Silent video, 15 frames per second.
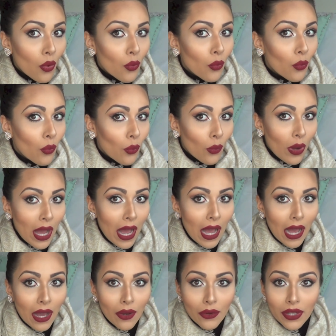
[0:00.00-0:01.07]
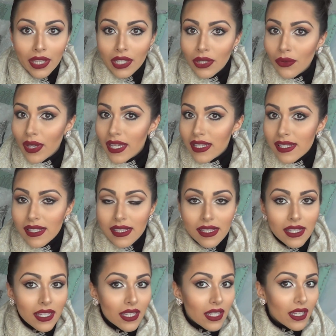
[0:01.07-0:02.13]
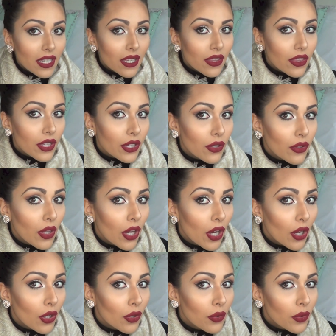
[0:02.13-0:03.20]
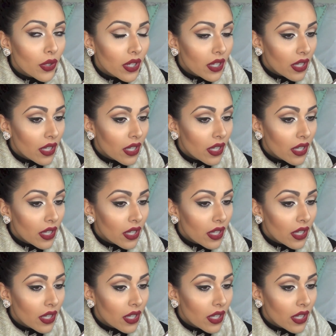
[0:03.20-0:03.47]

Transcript: Wow, can you guys see the glow?